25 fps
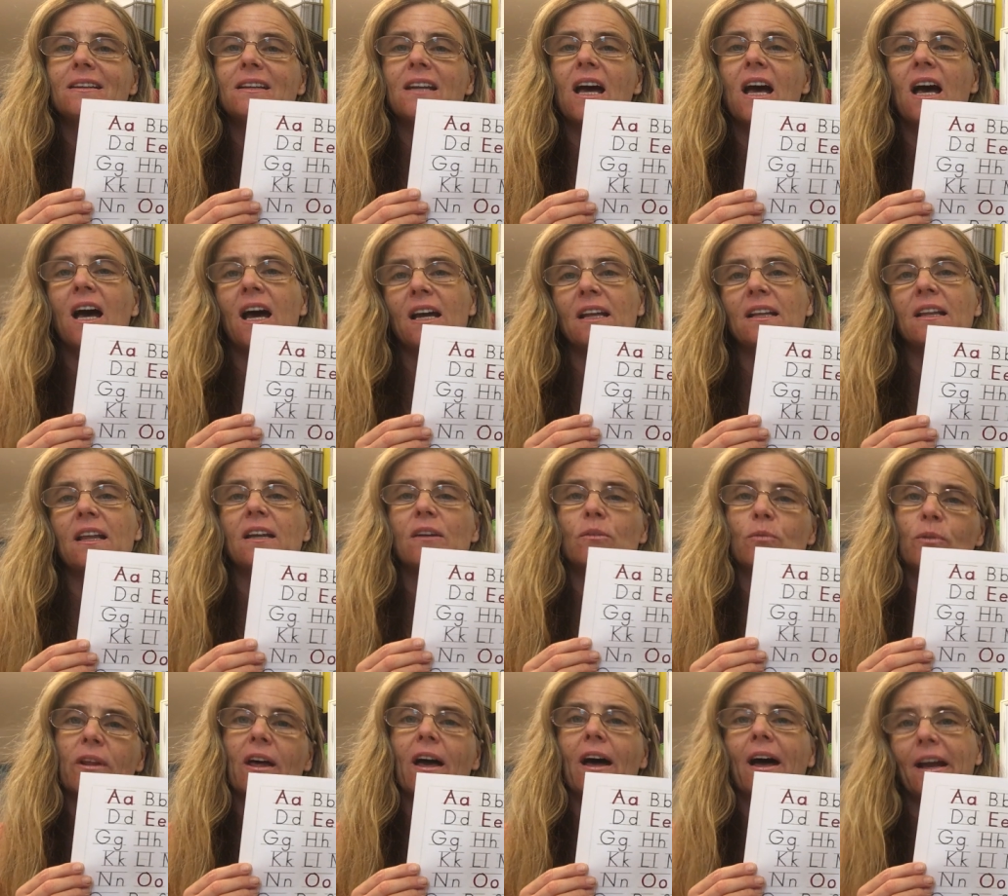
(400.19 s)
not
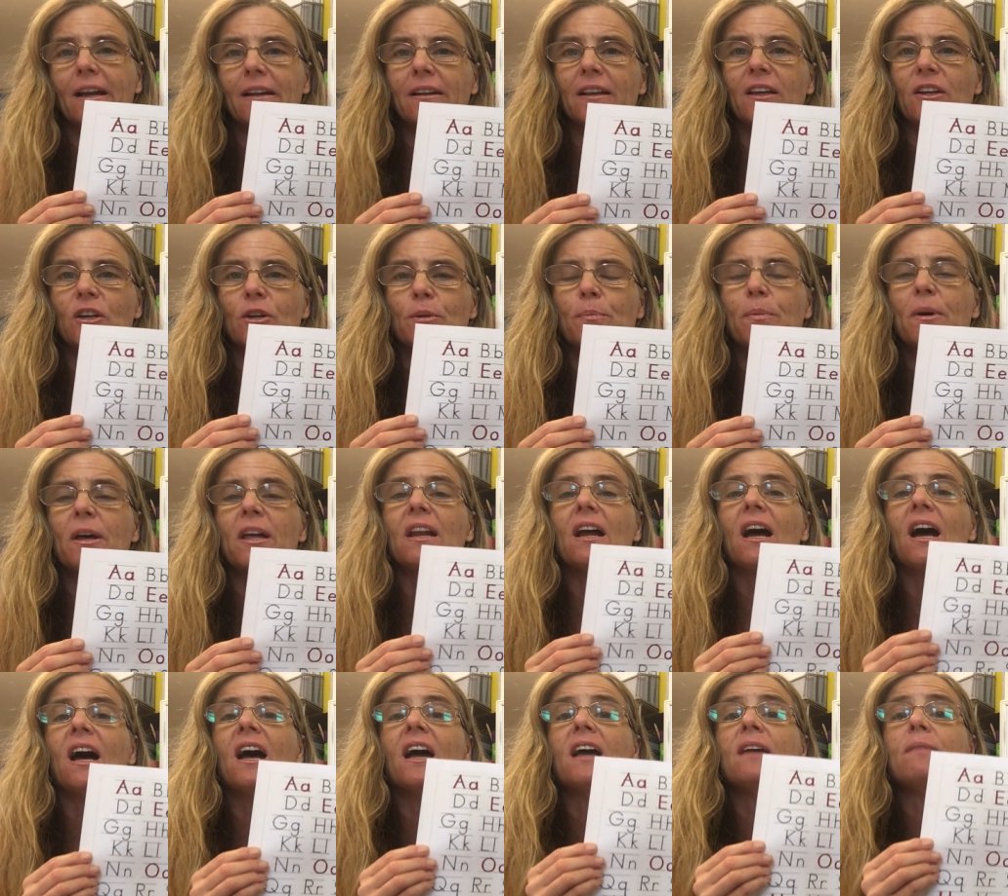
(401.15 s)
highlighted with a highlighter,
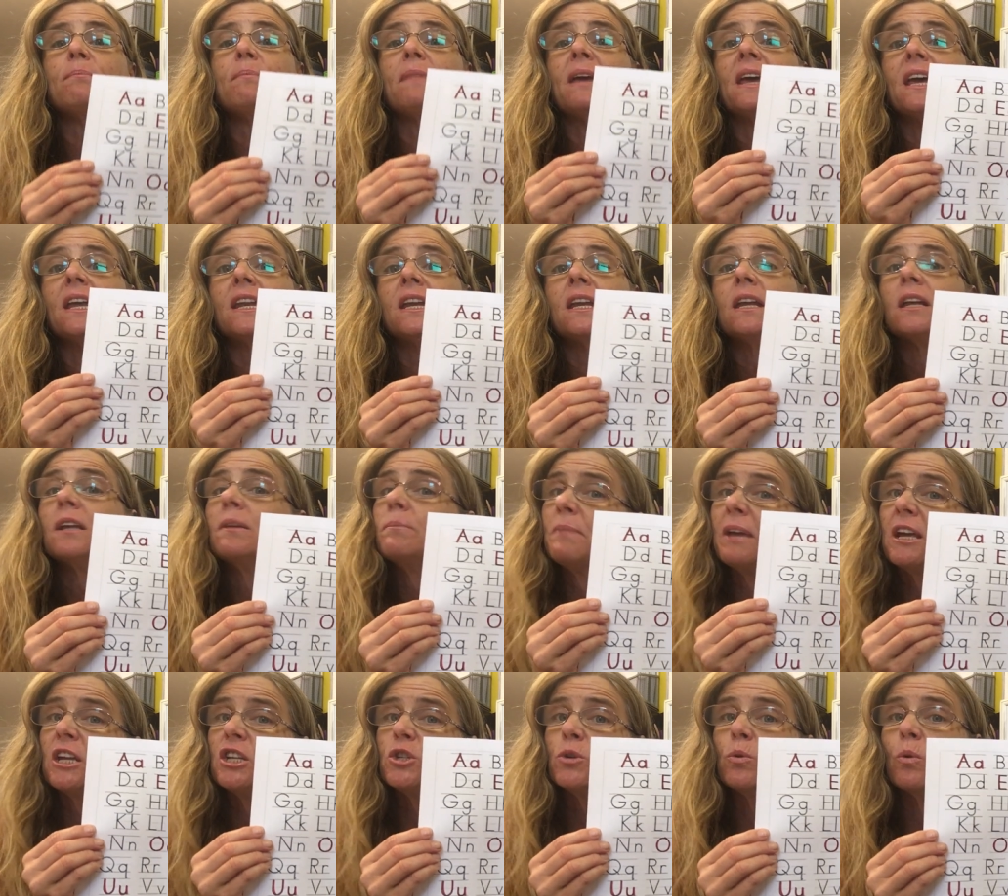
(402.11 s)
but I made it
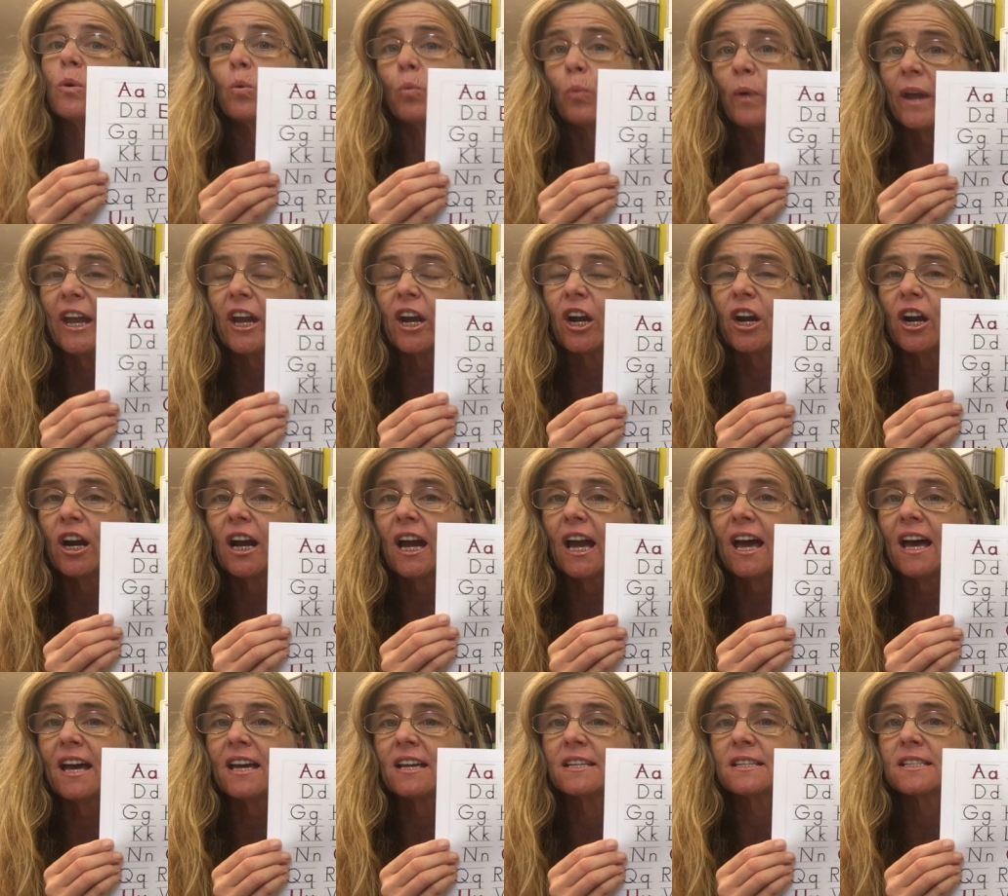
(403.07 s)
made you aware
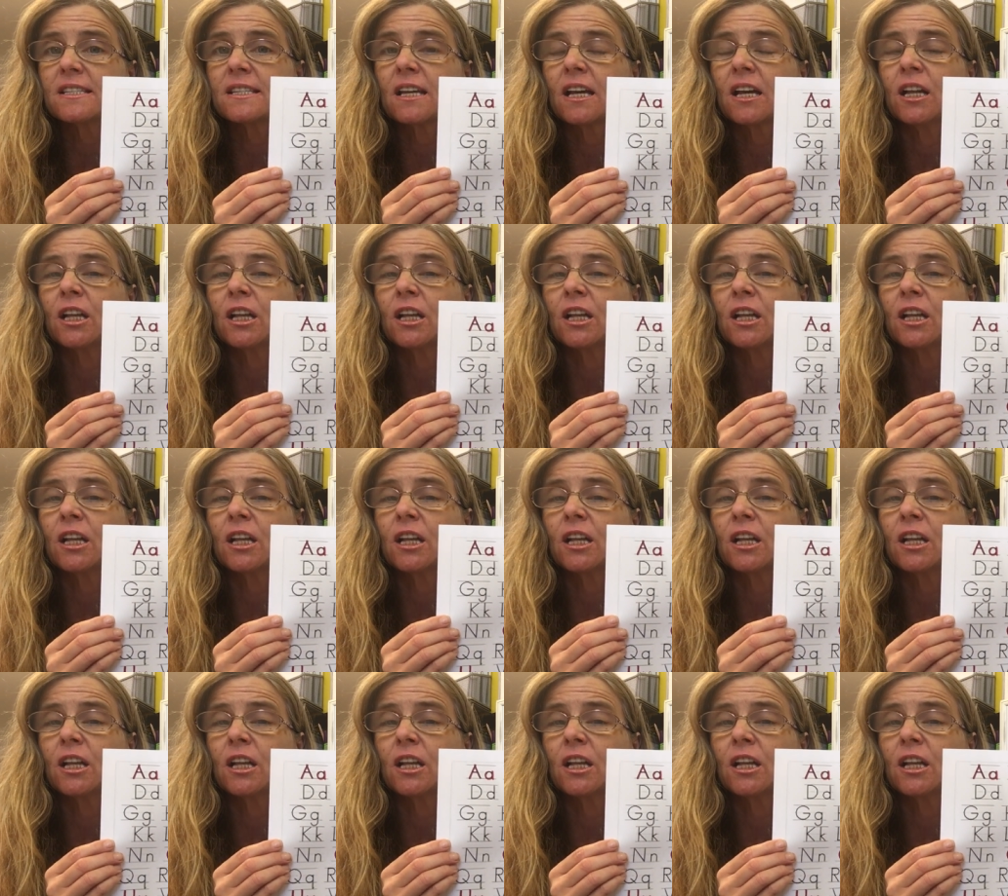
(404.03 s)
as